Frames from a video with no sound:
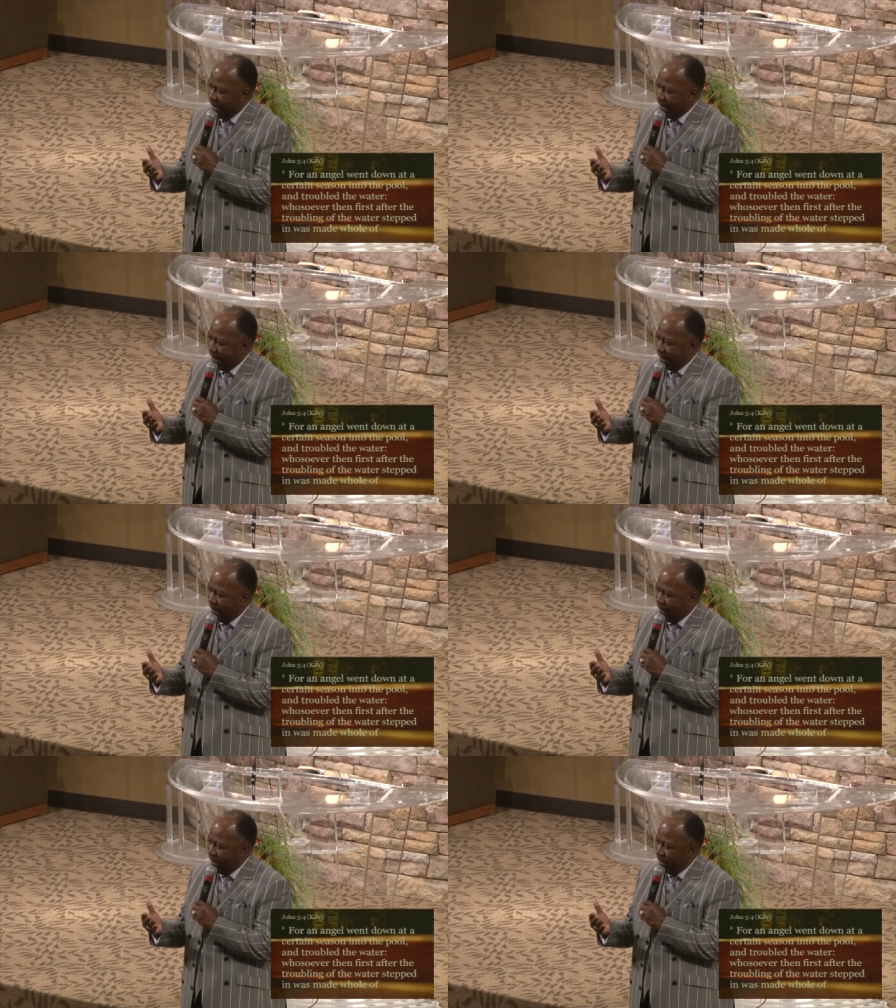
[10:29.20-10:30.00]
who,
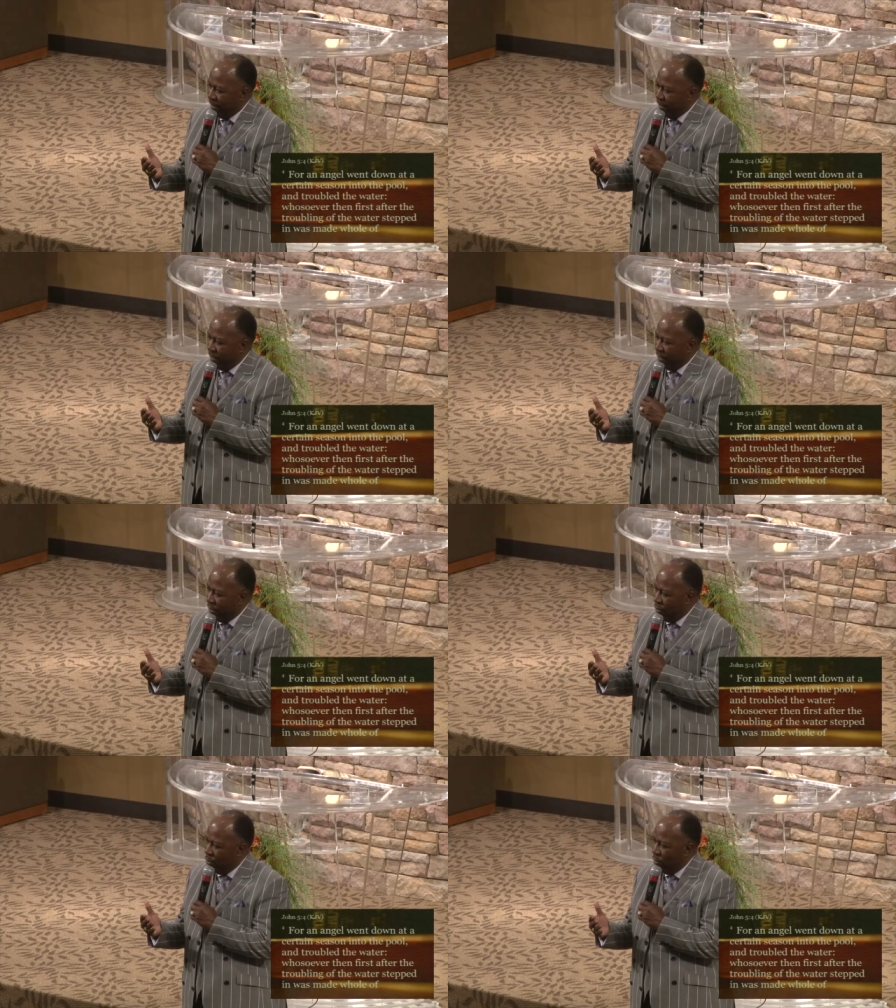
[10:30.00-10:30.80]
then whoever
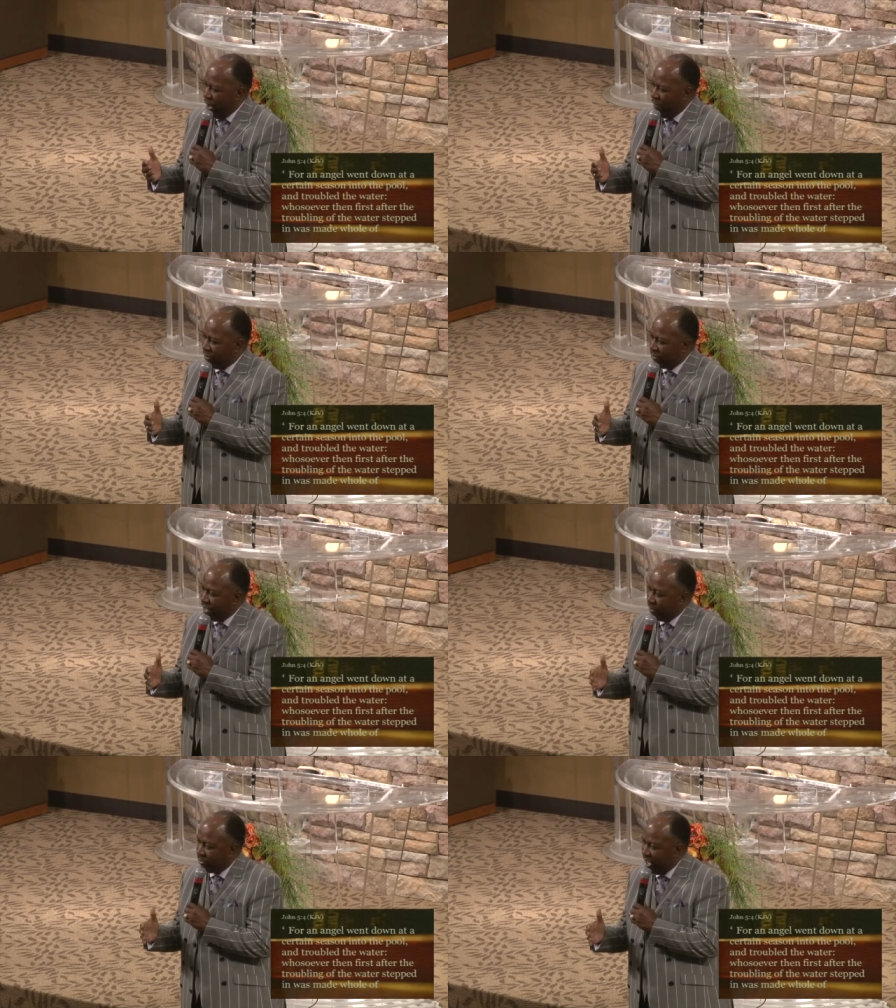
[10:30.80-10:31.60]
steps whoever in
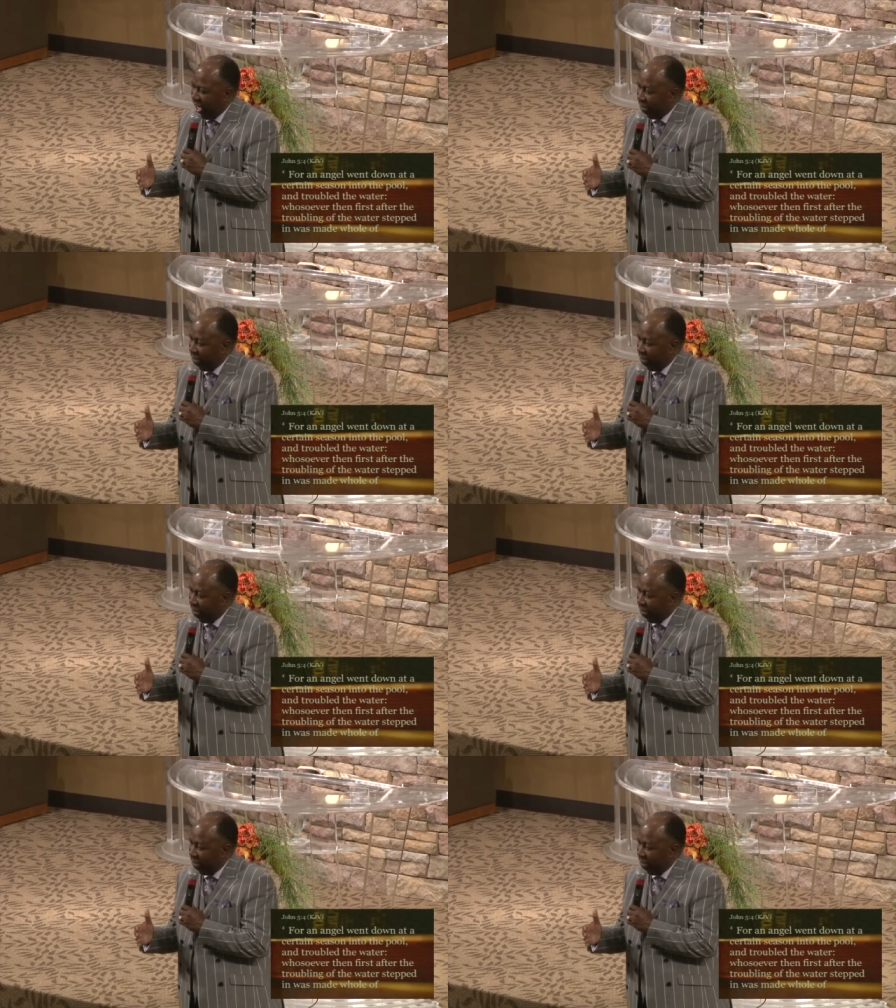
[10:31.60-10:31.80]
steps first,